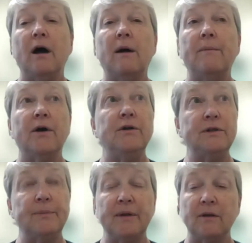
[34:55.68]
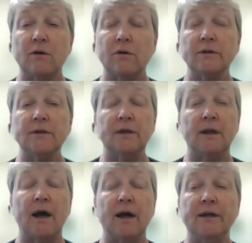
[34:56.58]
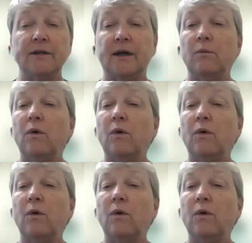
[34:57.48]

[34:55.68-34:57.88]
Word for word: Um, are you dipping the cords in iodine?